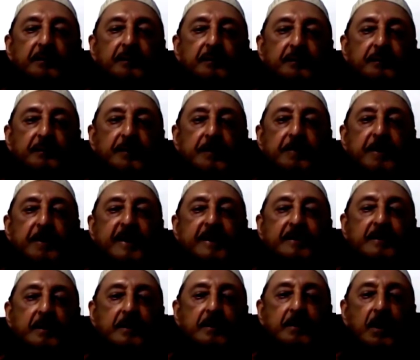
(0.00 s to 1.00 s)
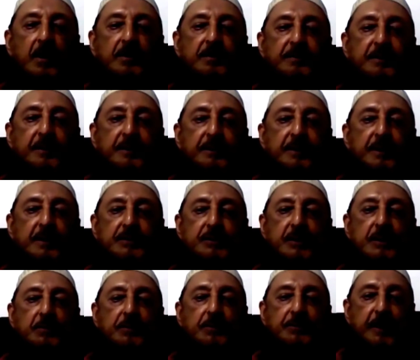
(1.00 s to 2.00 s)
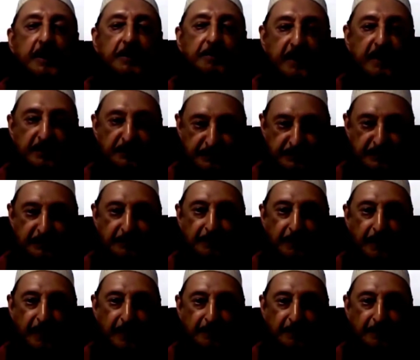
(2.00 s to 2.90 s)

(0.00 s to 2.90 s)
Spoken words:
of debate and consultation would take place.